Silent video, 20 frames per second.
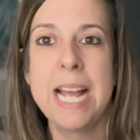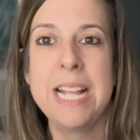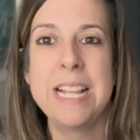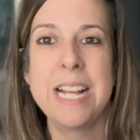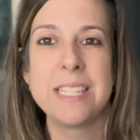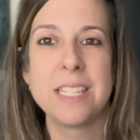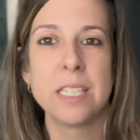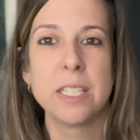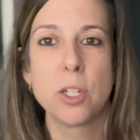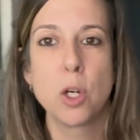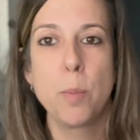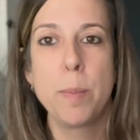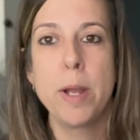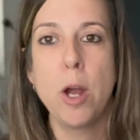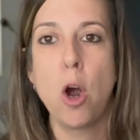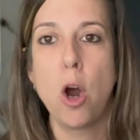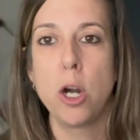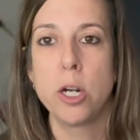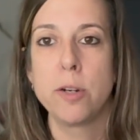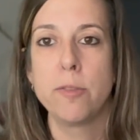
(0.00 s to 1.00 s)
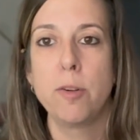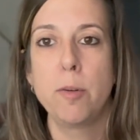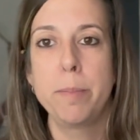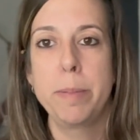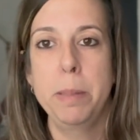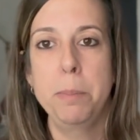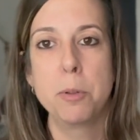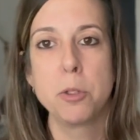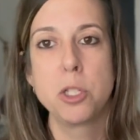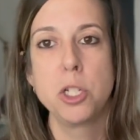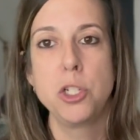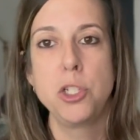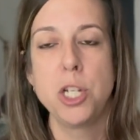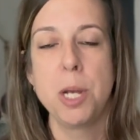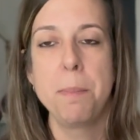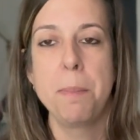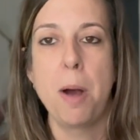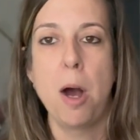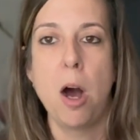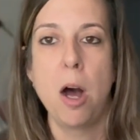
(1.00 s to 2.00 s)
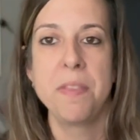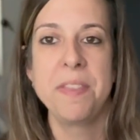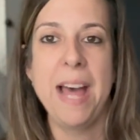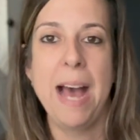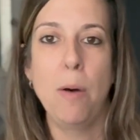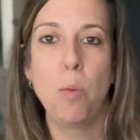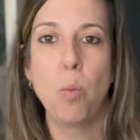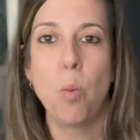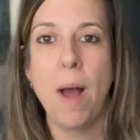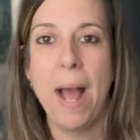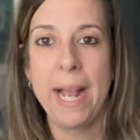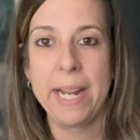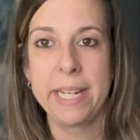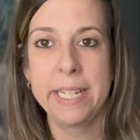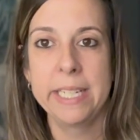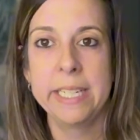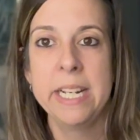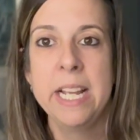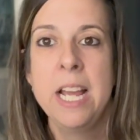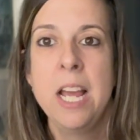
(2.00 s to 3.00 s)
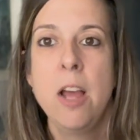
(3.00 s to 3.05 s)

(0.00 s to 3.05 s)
and that's a little bit harder for people to jump on that wagon